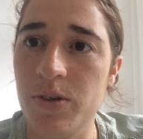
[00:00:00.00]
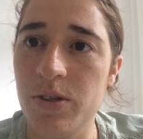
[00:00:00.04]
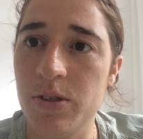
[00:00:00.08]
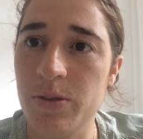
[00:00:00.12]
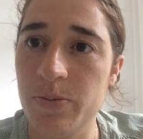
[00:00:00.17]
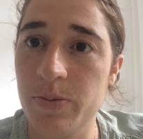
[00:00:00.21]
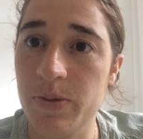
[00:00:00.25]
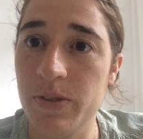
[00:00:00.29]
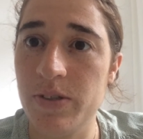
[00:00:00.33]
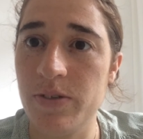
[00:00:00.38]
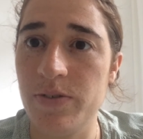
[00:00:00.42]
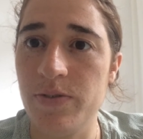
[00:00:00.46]

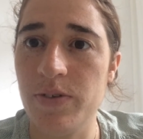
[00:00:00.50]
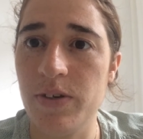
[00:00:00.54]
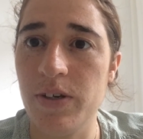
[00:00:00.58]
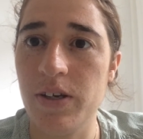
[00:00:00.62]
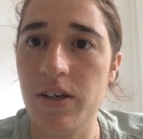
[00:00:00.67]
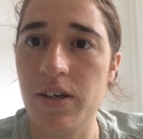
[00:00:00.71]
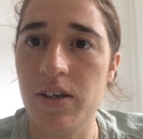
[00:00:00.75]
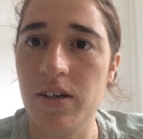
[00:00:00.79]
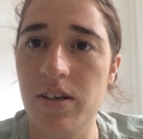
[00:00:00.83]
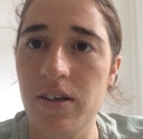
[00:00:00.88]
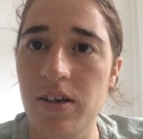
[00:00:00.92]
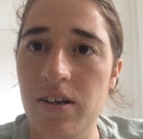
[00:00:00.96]

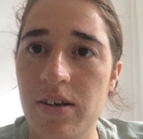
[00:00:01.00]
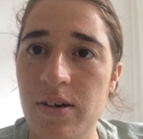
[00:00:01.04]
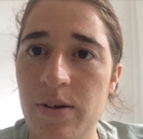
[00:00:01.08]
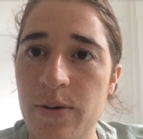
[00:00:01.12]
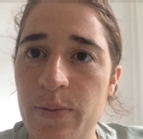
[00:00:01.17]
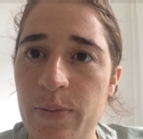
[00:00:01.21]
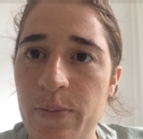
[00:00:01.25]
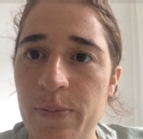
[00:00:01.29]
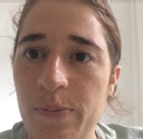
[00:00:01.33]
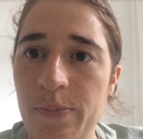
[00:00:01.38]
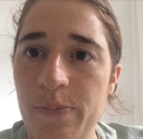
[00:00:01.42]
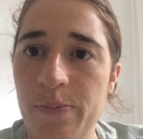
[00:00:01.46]
specific
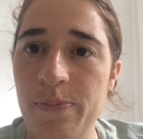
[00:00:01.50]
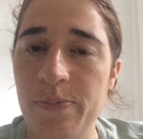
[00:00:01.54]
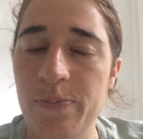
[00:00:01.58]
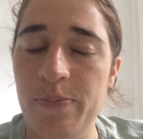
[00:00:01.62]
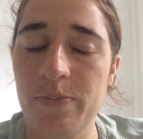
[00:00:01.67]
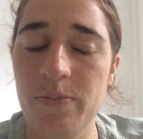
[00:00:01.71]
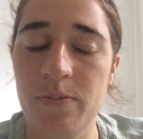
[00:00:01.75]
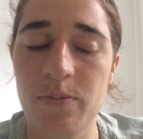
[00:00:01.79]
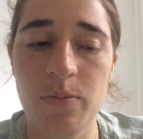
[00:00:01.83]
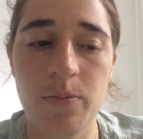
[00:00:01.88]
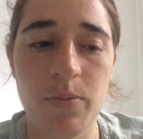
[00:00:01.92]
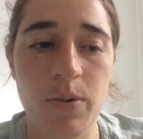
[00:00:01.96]

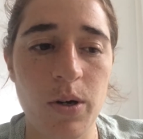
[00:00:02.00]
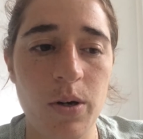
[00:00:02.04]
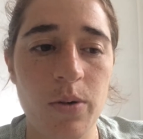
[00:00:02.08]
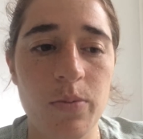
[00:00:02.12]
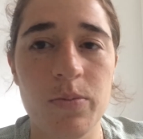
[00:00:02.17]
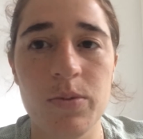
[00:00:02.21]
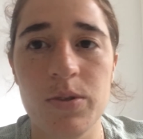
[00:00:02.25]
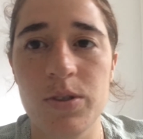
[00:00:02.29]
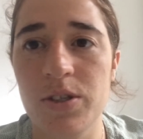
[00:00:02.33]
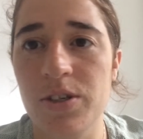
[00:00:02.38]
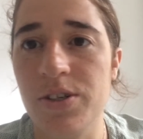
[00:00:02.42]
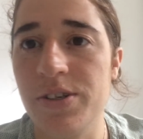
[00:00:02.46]

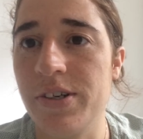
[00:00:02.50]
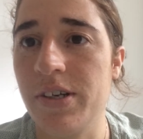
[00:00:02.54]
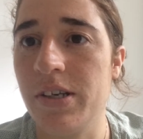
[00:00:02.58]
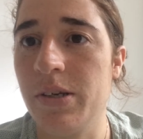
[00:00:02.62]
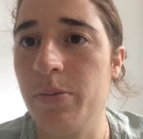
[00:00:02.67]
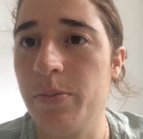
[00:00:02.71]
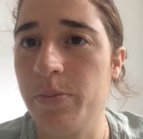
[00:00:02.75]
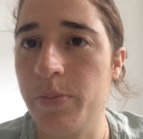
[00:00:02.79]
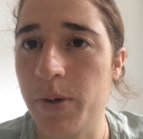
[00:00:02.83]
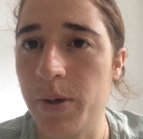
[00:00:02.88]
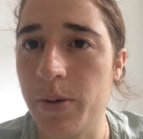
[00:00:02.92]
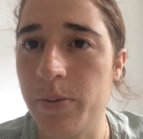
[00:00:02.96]
prompts,
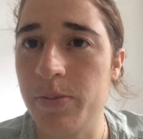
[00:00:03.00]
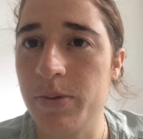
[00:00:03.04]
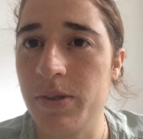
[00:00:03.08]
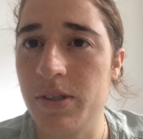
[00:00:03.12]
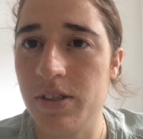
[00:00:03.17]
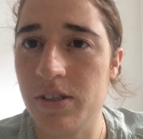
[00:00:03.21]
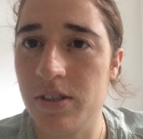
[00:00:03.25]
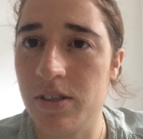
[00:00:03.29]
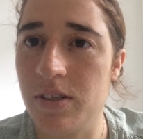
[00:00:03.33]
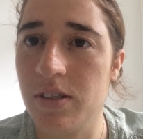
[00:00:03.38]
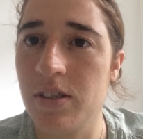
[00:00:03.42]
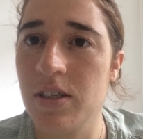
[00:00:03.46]
journaling prompts
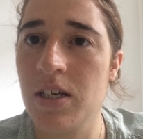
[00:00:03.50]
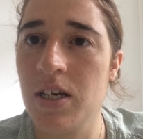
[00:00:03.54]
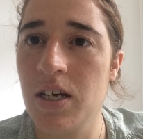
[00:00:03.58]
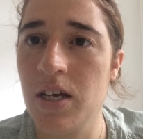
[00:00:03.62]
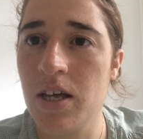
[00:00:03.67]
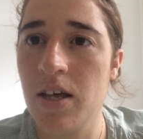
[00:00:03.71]
and